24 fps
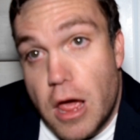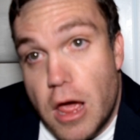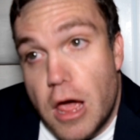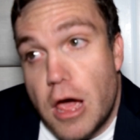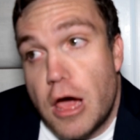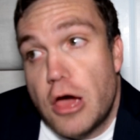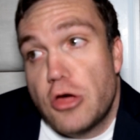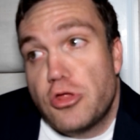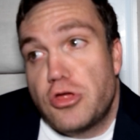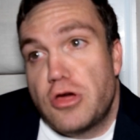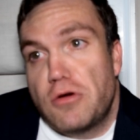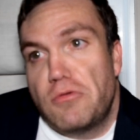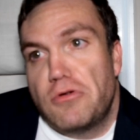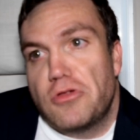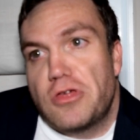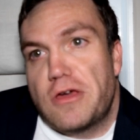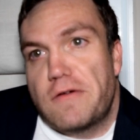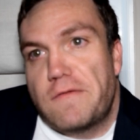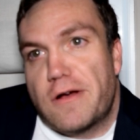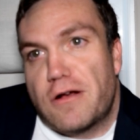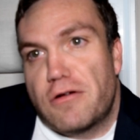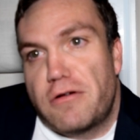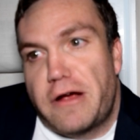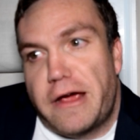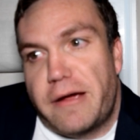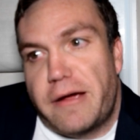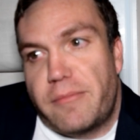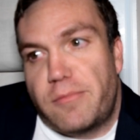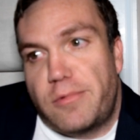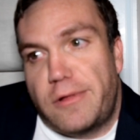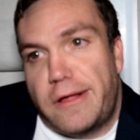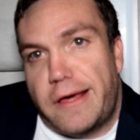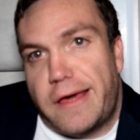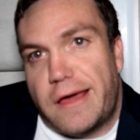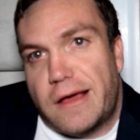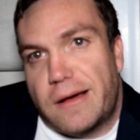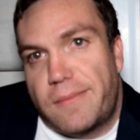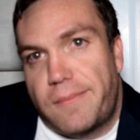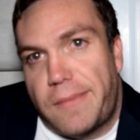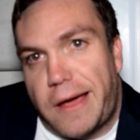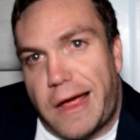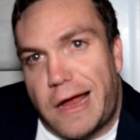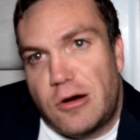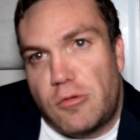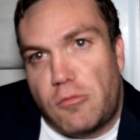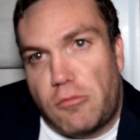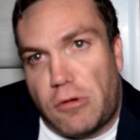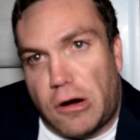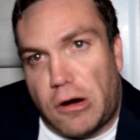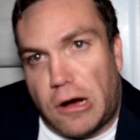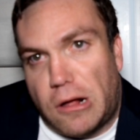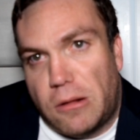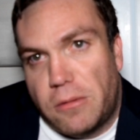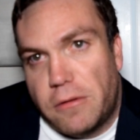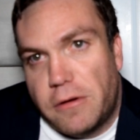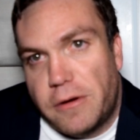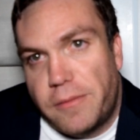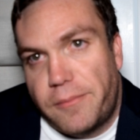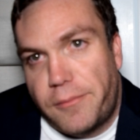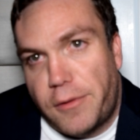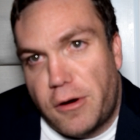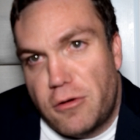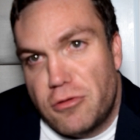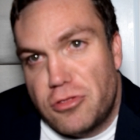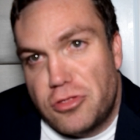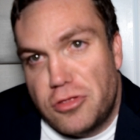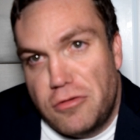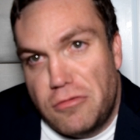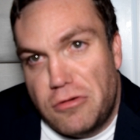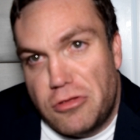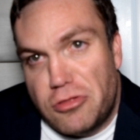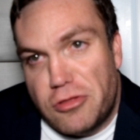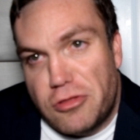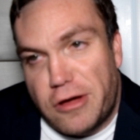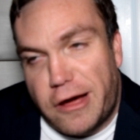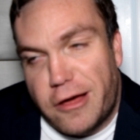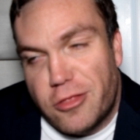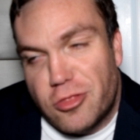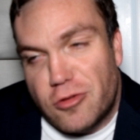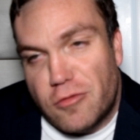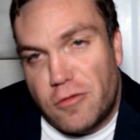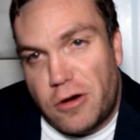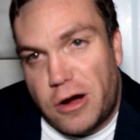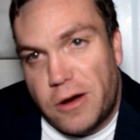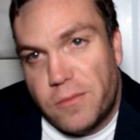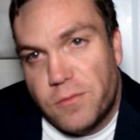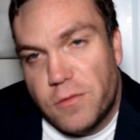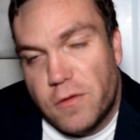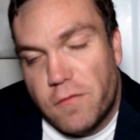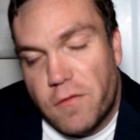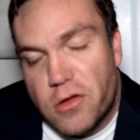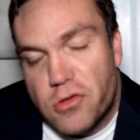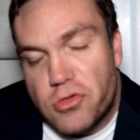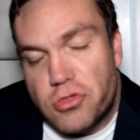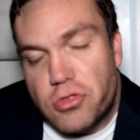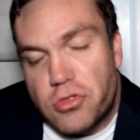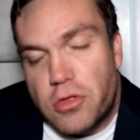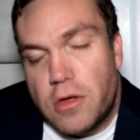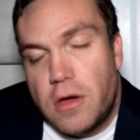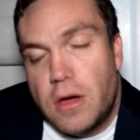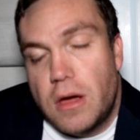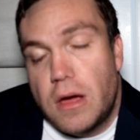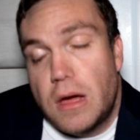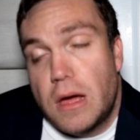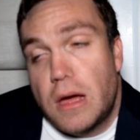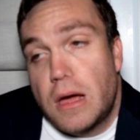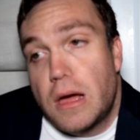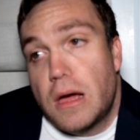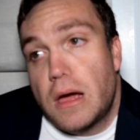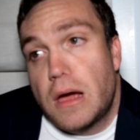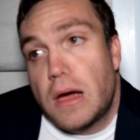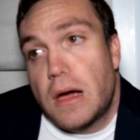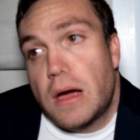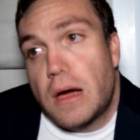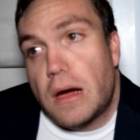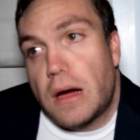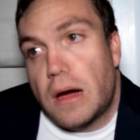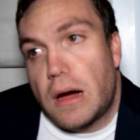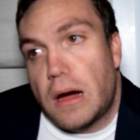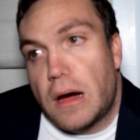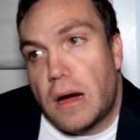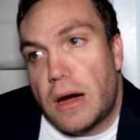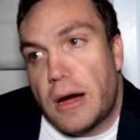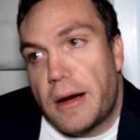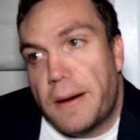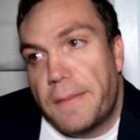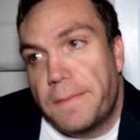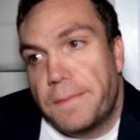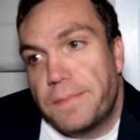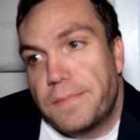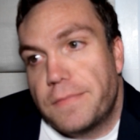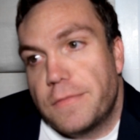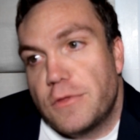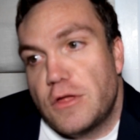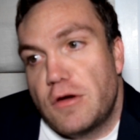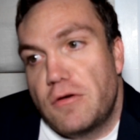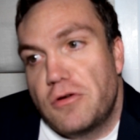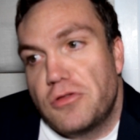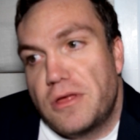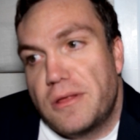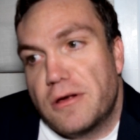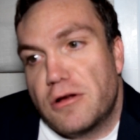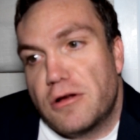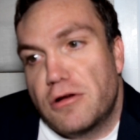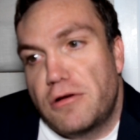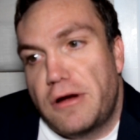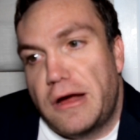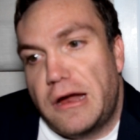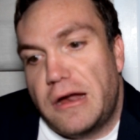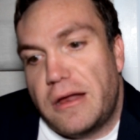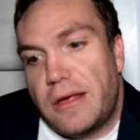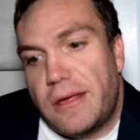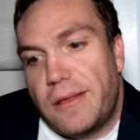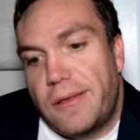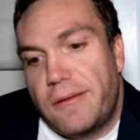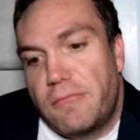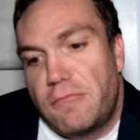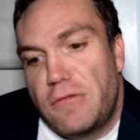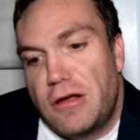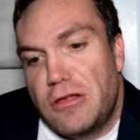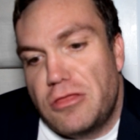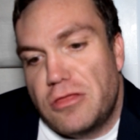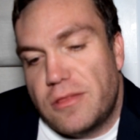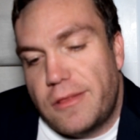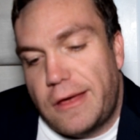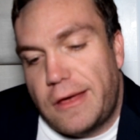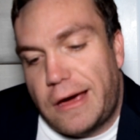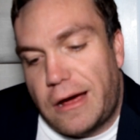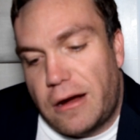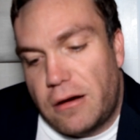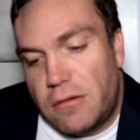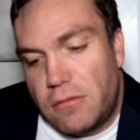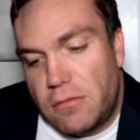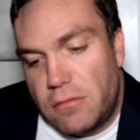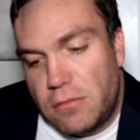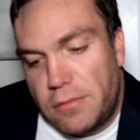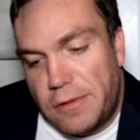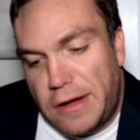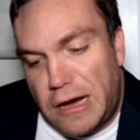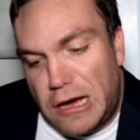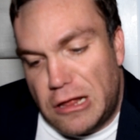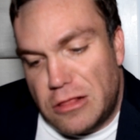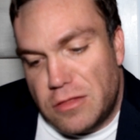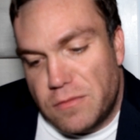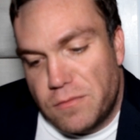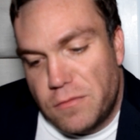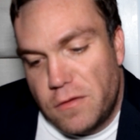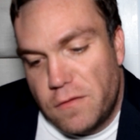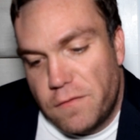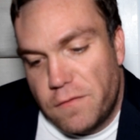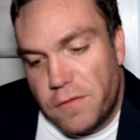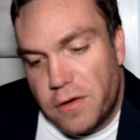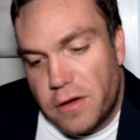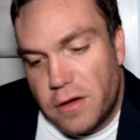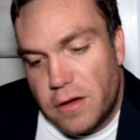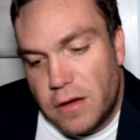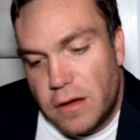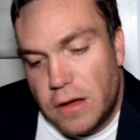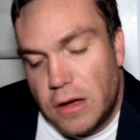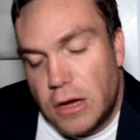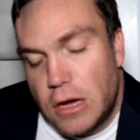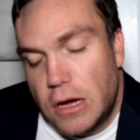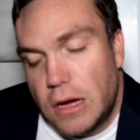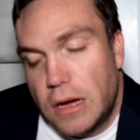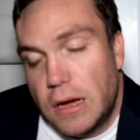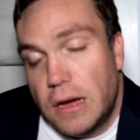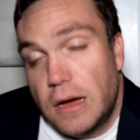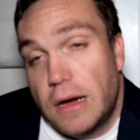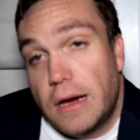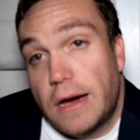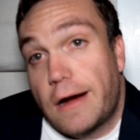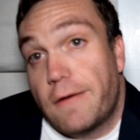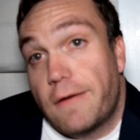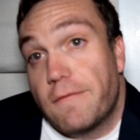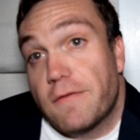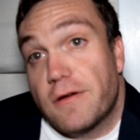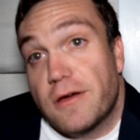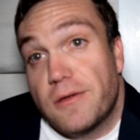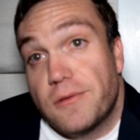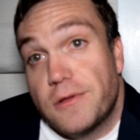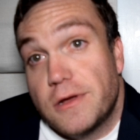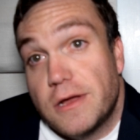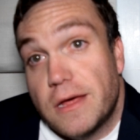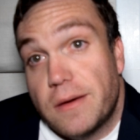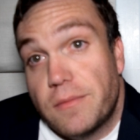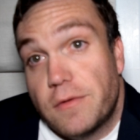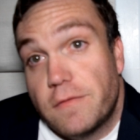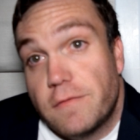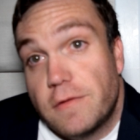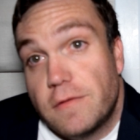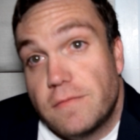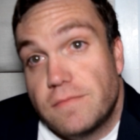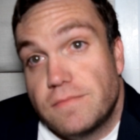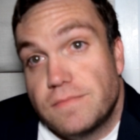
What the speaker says: She was even great playing Amanda Waller in most Suicide Squad movies. She was even great in the recent, that last movie. I forget the name of it.